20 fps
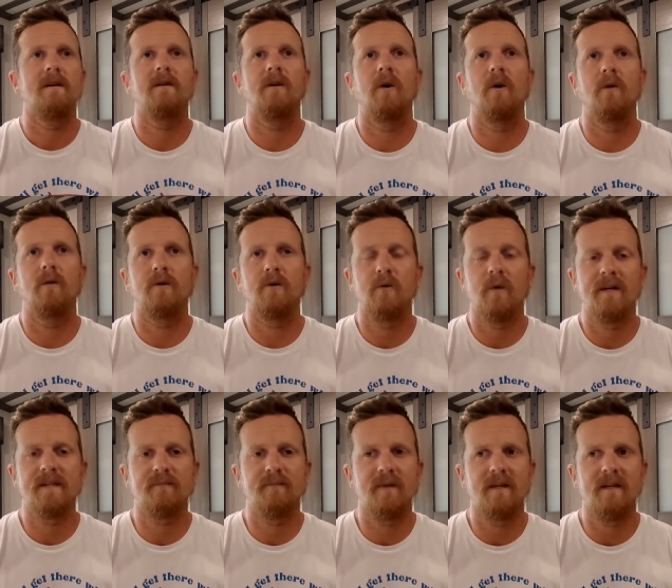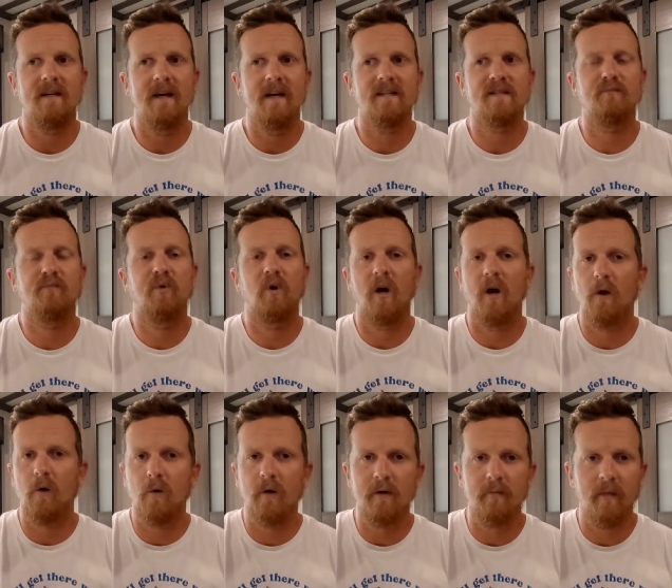you know, USPS
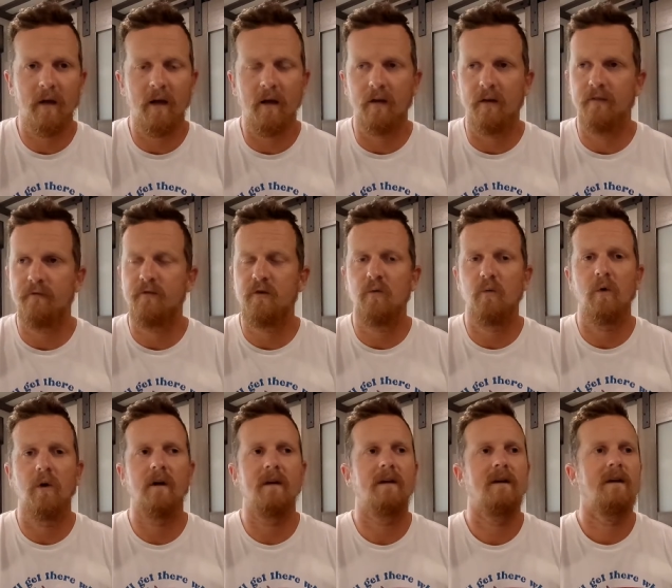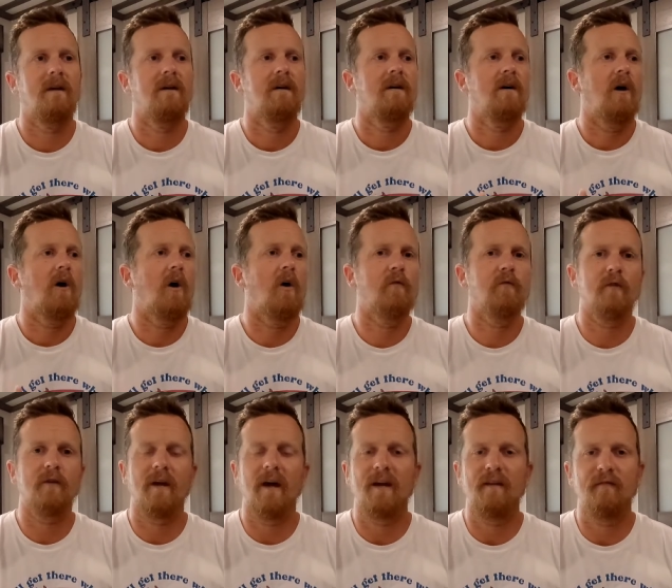priority mail, if you want
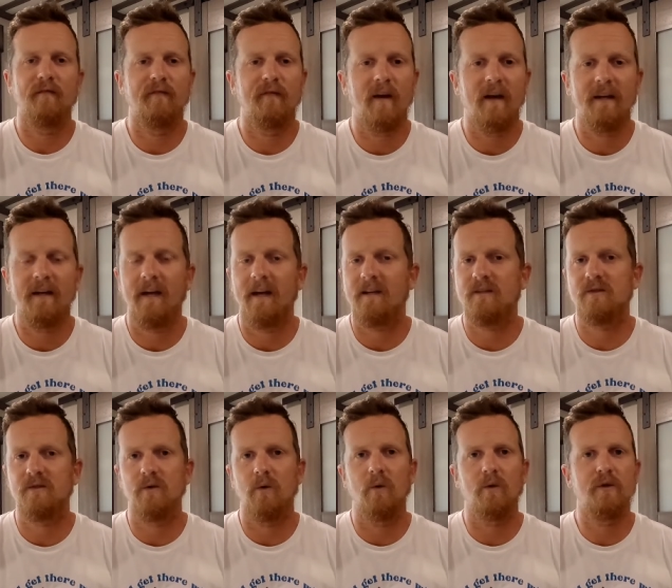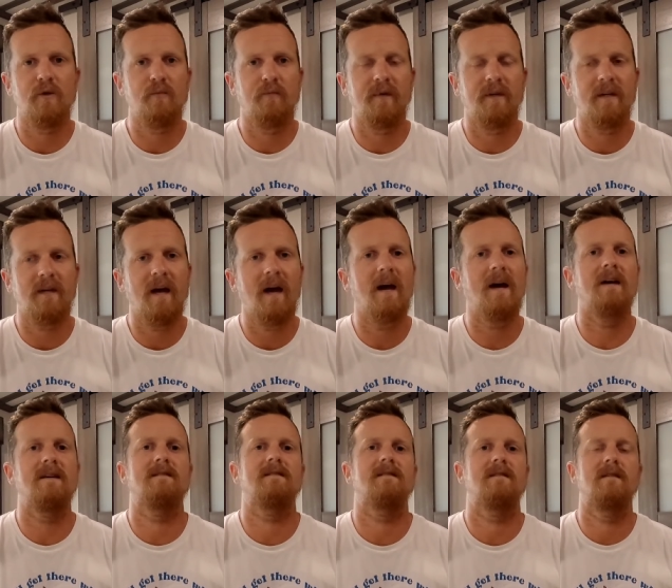overnight FedEx or
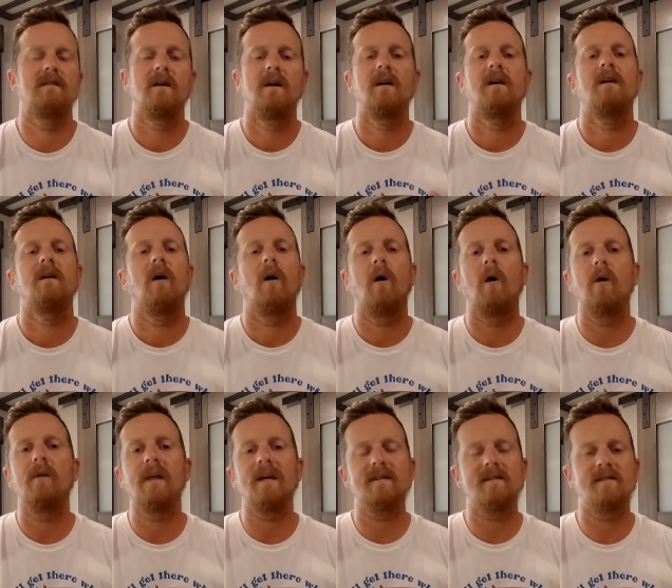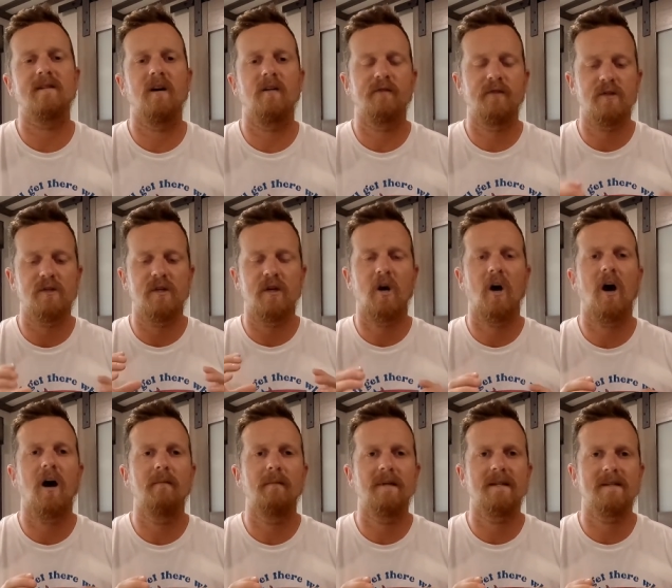UPS, all that stuff. There's a
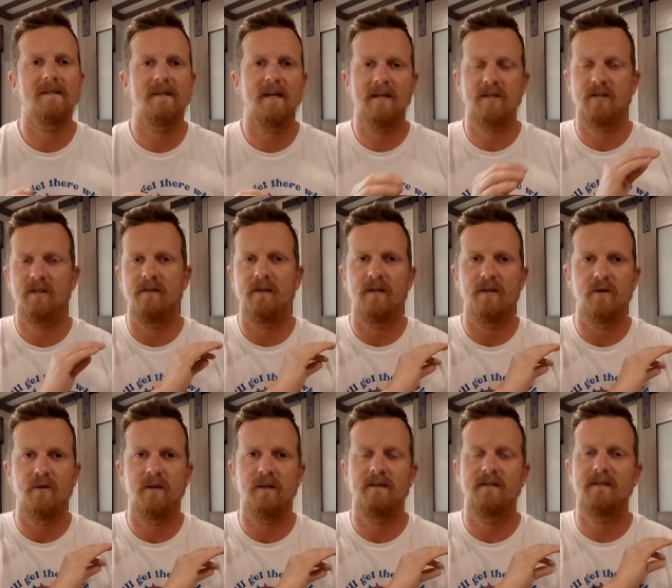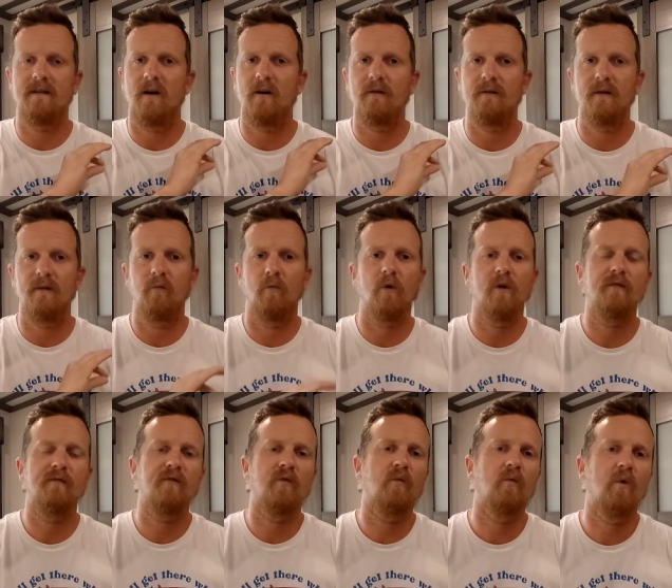comment section that you can tell them
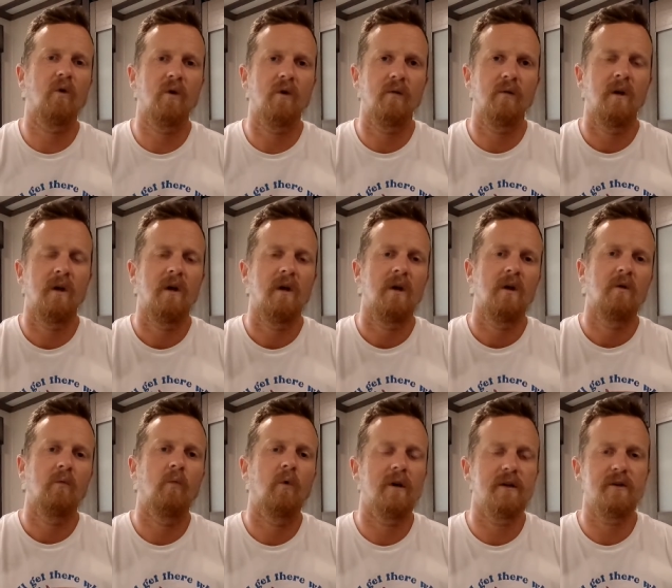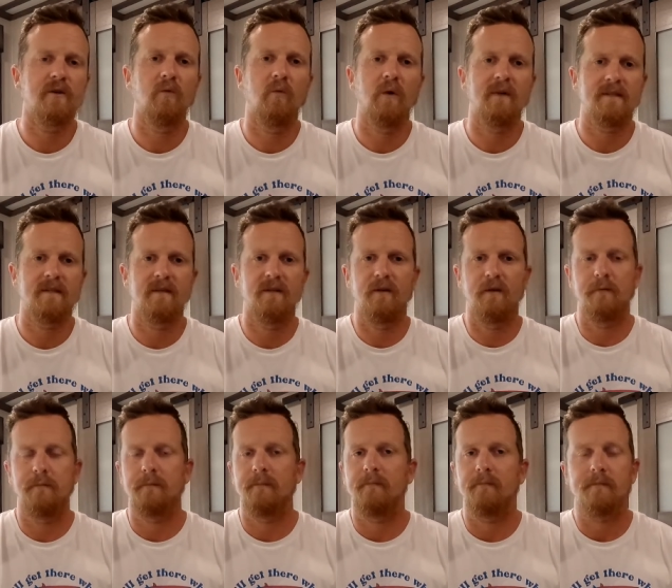word for word what you want to
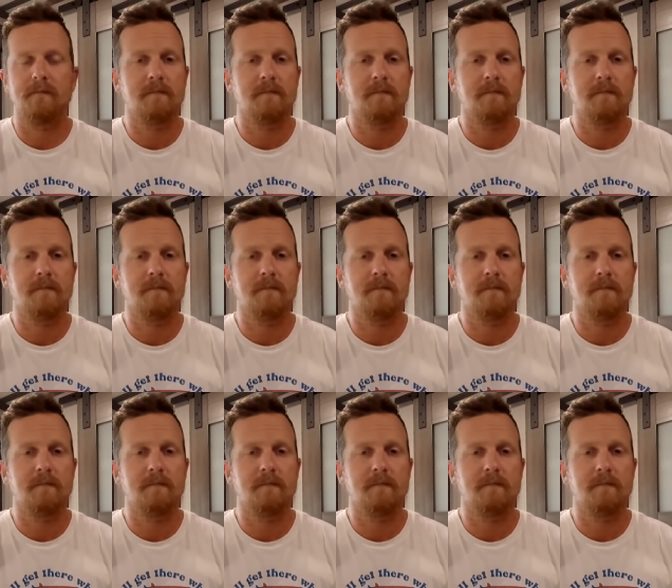do.